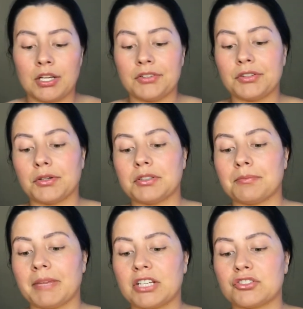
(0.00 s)
so
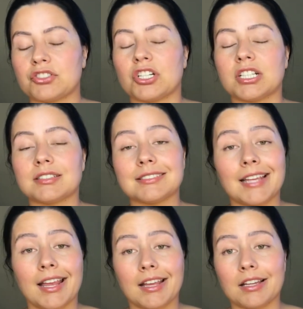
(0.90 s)
make sure to
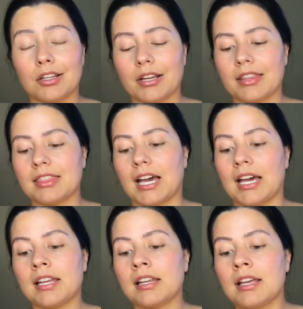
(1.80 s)
take a look at
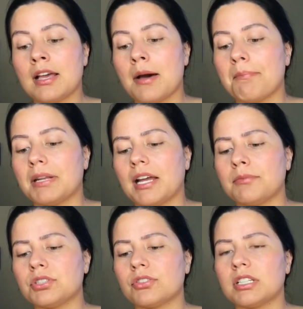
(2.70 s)
that. But
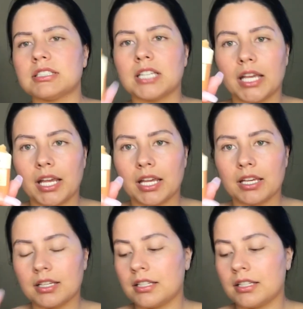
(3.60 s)
I'm just going to take